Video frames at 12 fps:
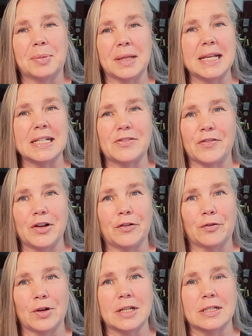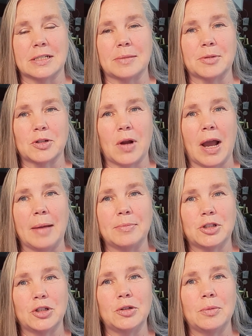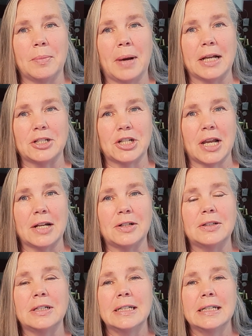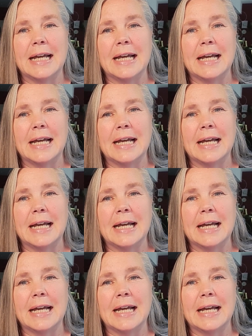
please feel free to subscribe to my channel.